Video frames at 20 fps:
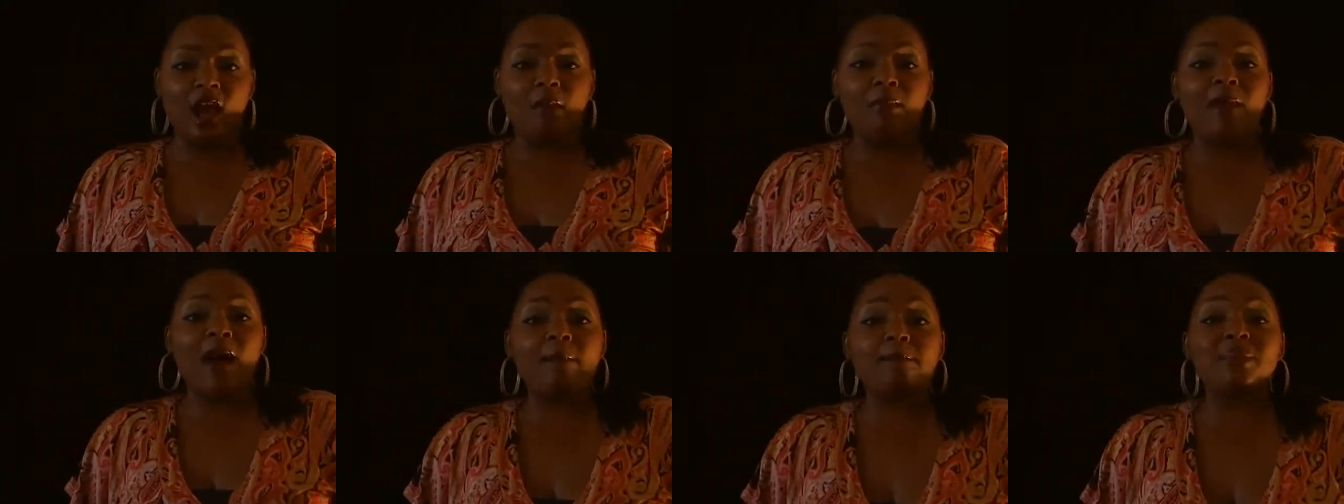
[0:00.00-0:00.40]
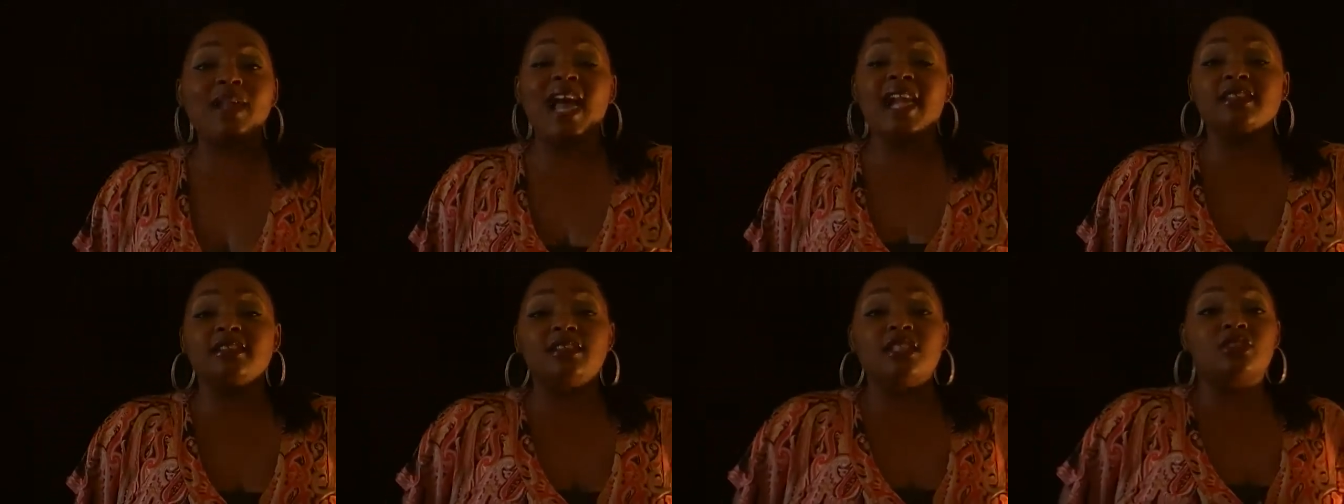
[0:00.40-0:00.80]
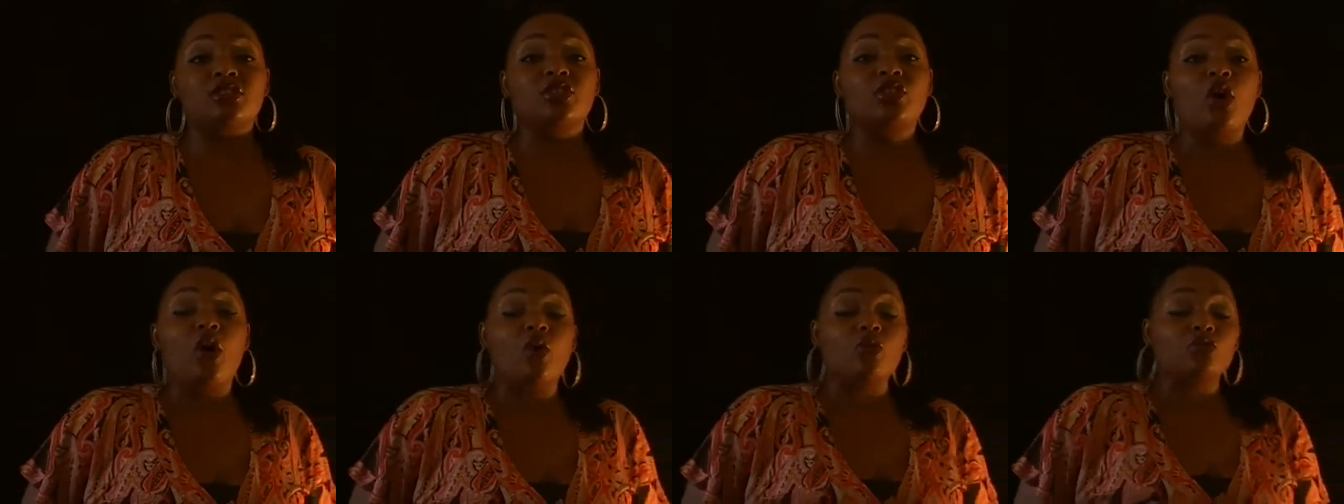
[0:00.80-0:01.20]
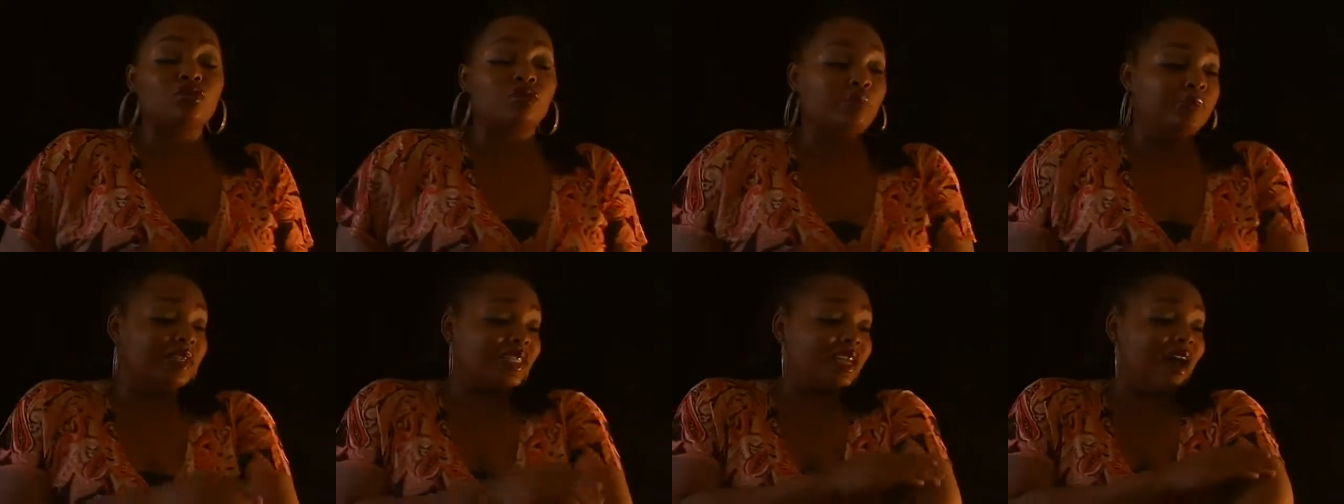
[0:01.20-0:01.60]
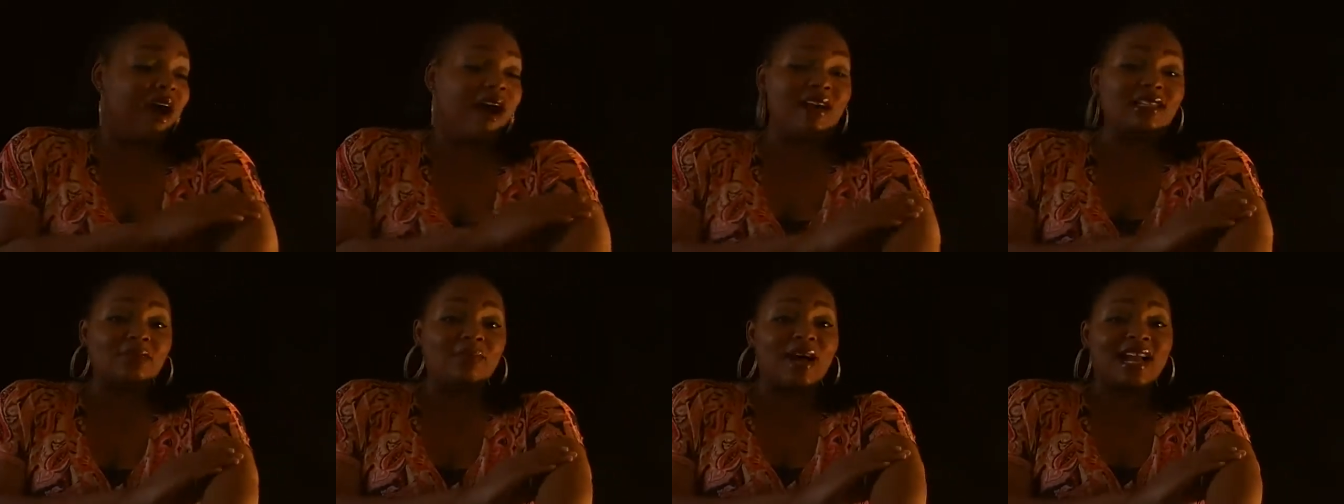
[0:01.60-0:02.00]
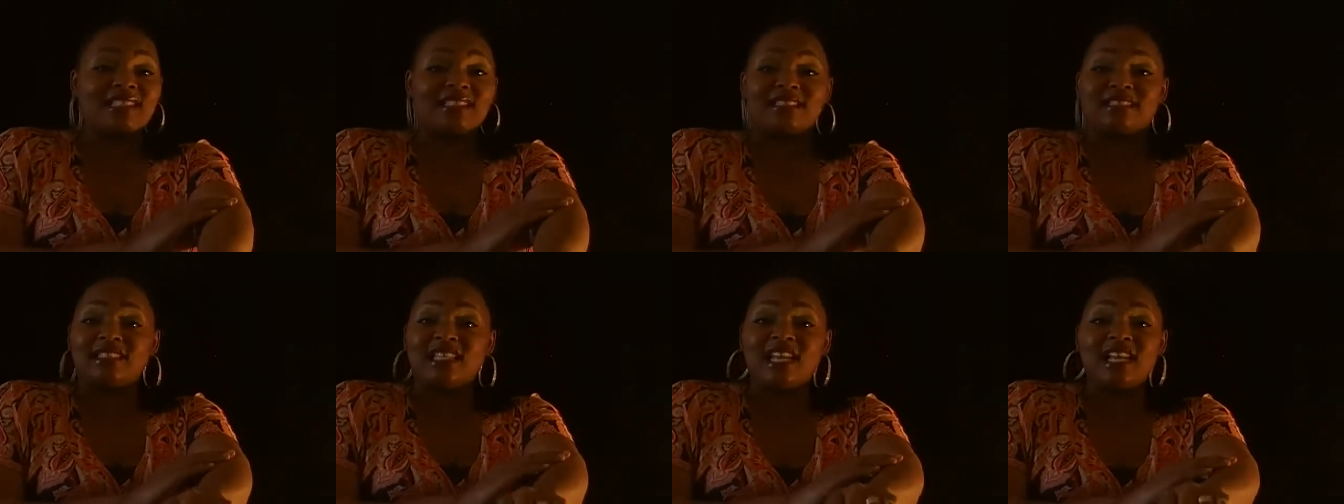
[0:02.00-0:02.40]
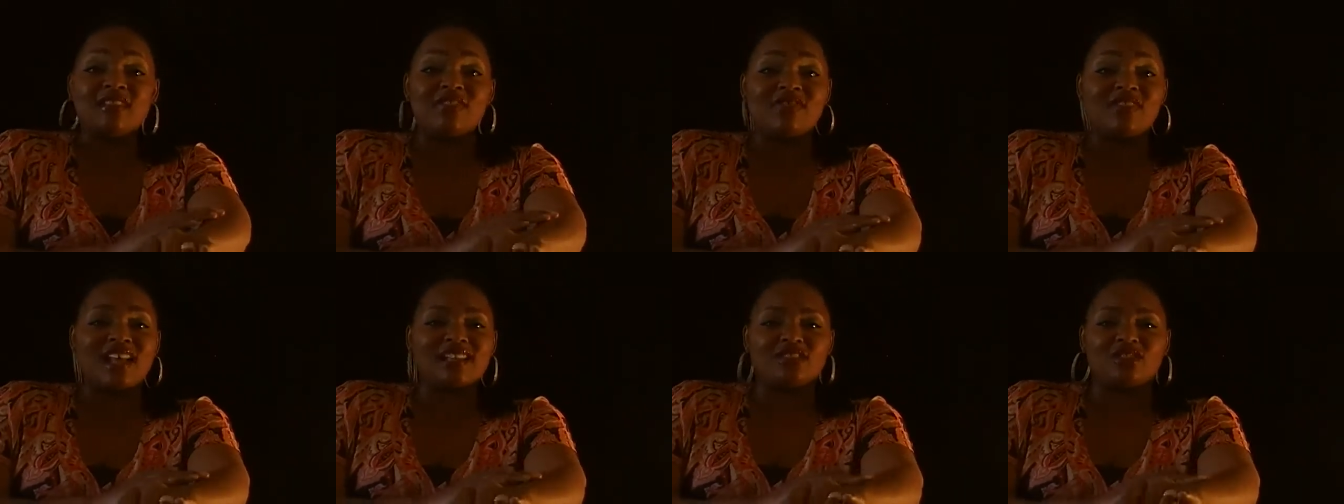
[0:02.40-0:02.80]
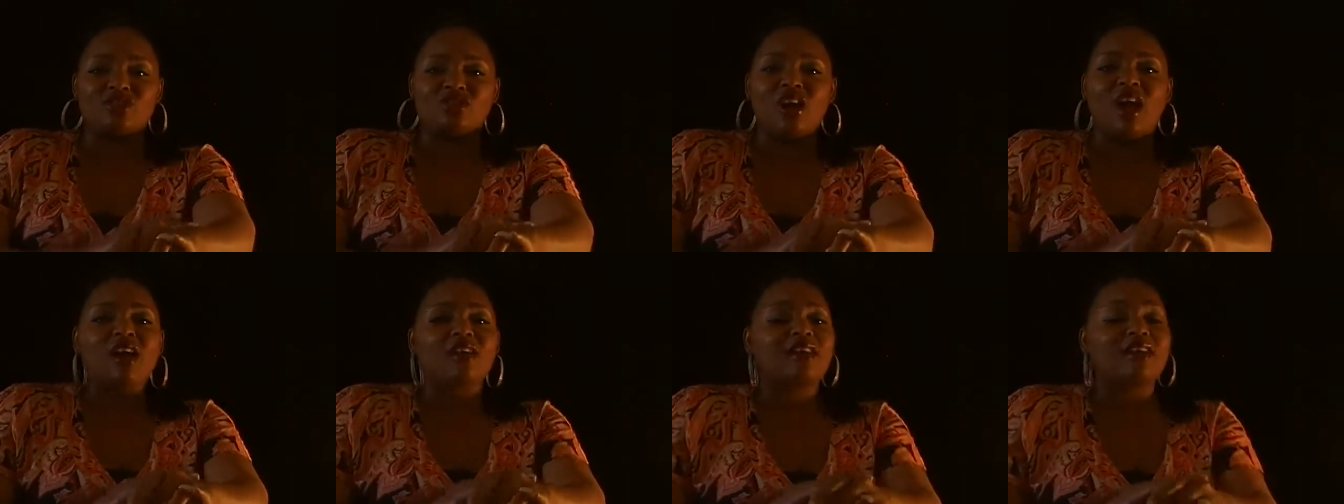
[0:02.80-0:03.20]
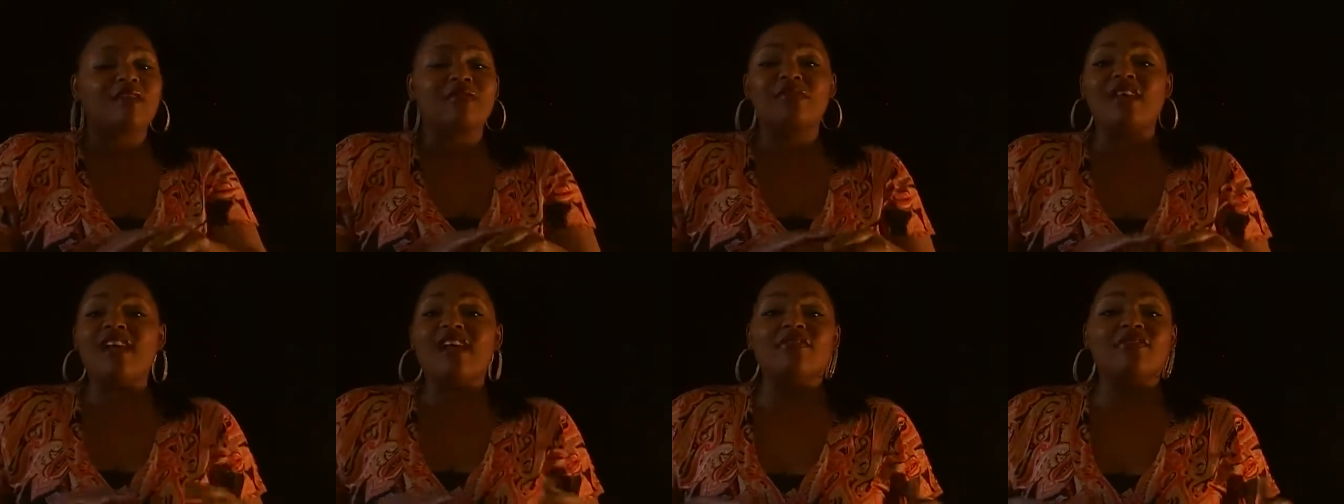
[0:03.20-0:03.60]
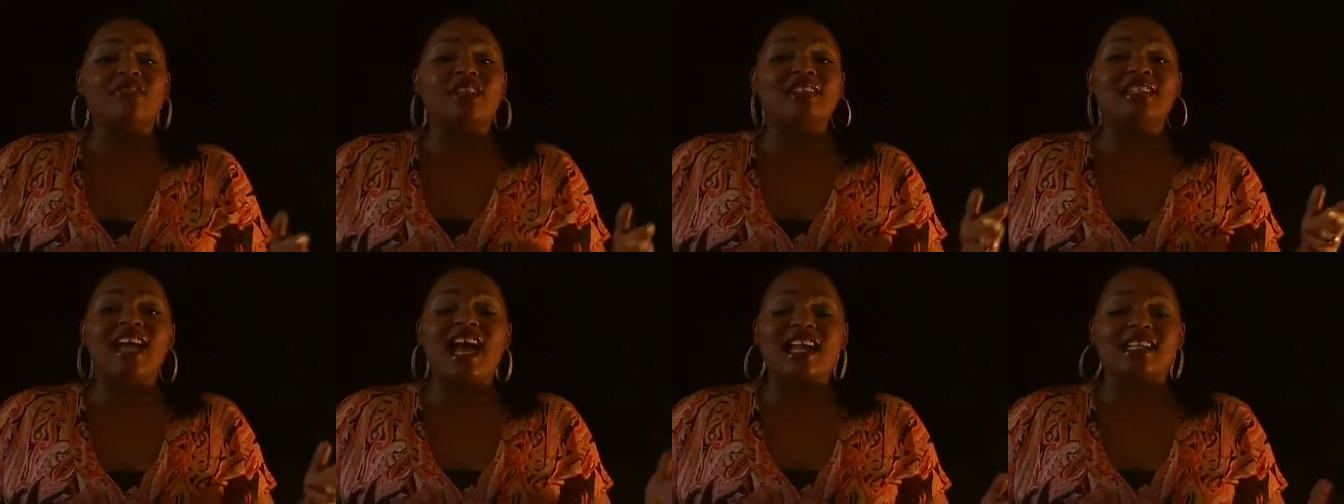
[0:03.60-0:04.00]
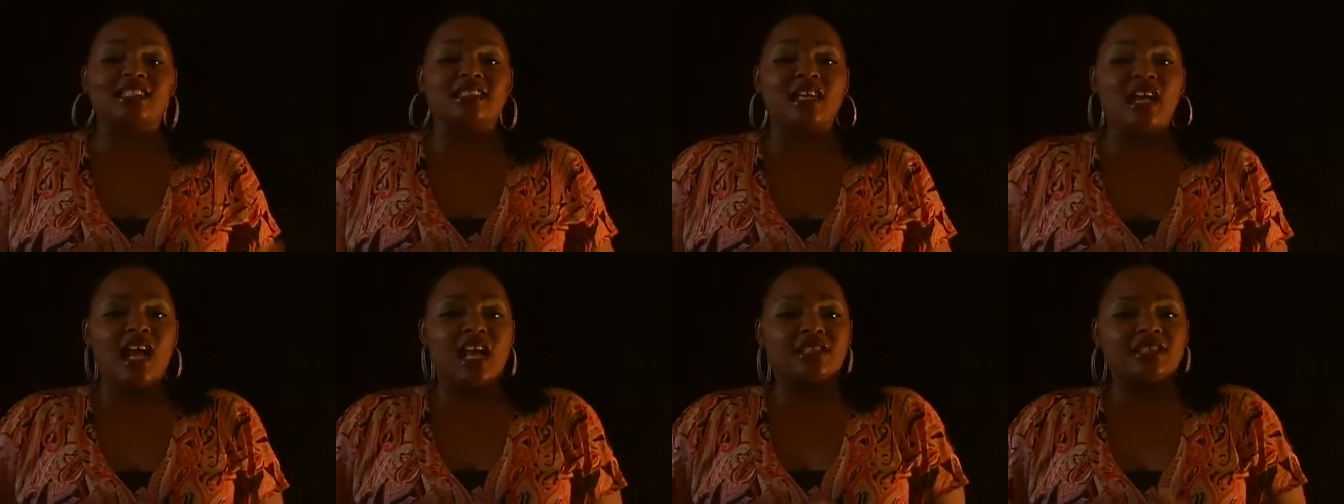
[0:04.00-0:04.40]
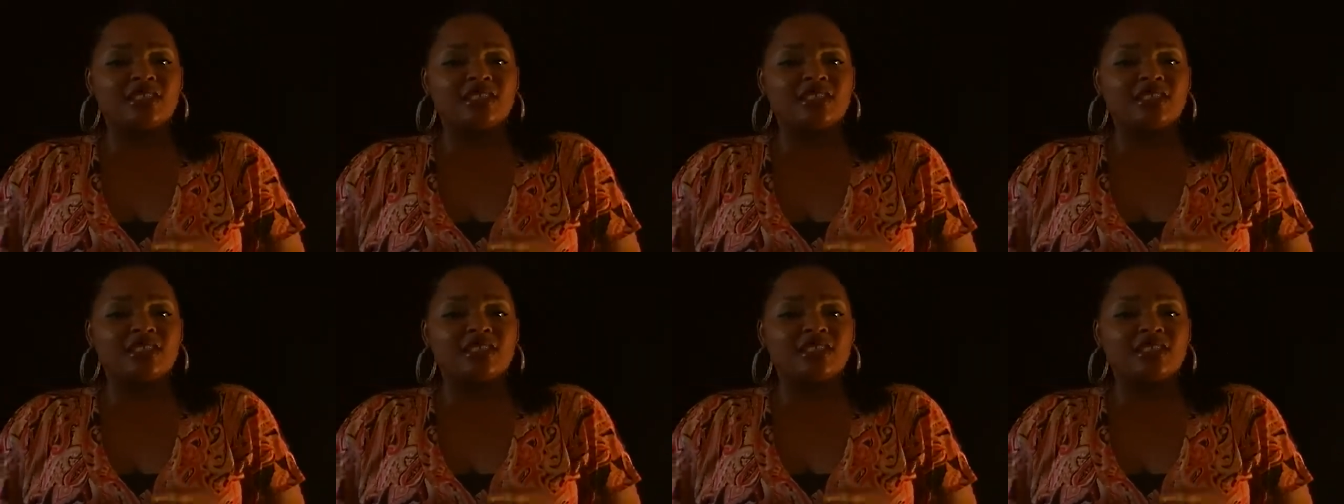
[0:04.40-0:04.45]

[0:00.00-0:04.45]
My blackness goes beyond my skin that's darker than the night.